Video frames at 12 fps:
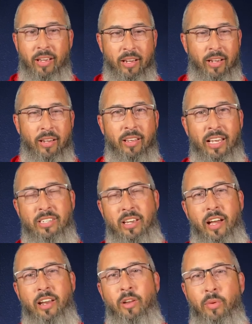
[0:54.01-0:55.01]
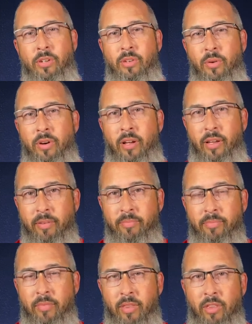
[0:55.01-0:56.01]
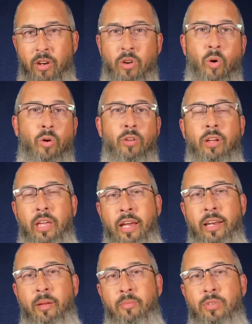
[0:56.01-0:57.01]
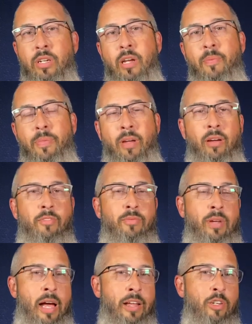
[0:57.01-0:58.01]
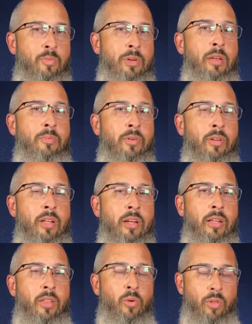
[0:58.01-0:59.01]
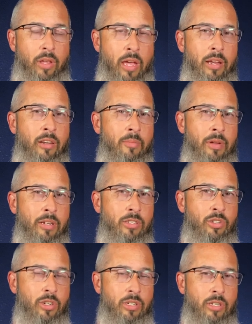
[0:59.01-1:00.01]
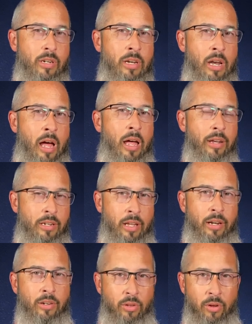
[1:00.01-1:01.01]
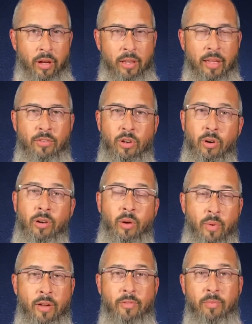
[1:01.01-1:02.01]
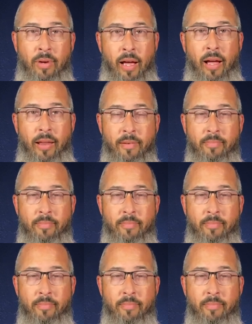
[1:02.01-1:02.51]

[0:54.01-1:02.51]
Uh, that's kind of what's going on. The northern kingdoms of God's people, the northern kingdom has just not done good. They've turned away from God